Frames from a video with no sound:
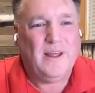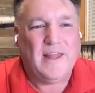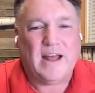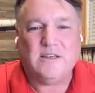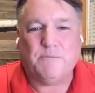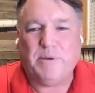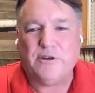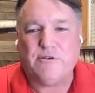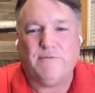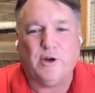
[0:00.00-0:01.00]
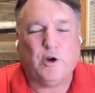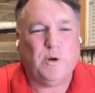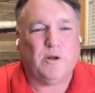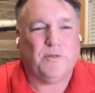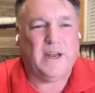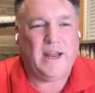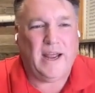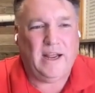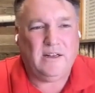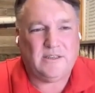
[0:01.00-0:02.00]
And that's a picture of a quilt that
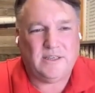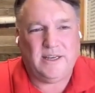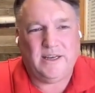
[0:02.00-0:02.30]
hangs